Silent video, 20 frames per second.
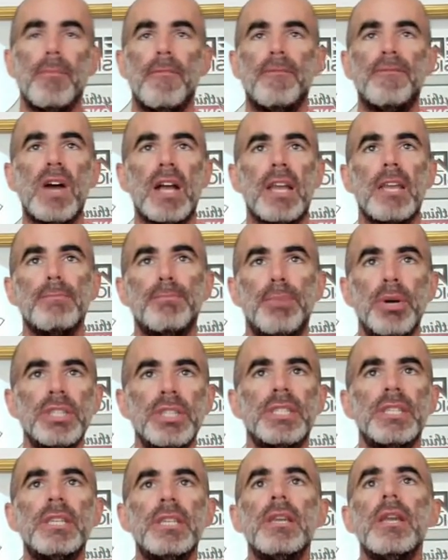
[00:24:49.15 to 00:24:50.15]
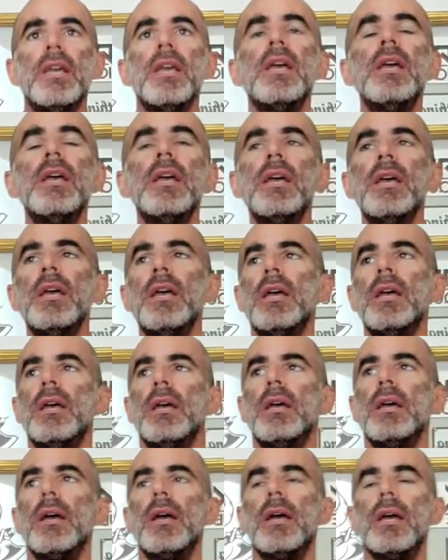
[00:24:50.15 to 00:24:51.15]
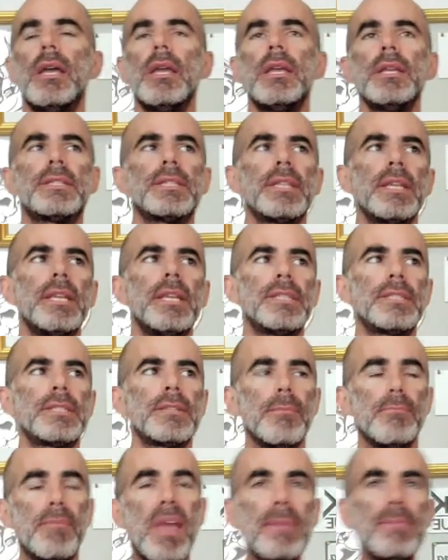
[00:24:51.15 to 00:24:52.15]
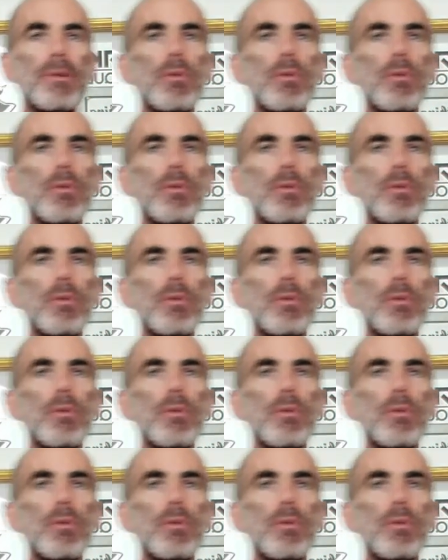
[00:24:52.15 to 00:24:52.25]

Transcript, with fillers: a fucking pussy, it's it's made me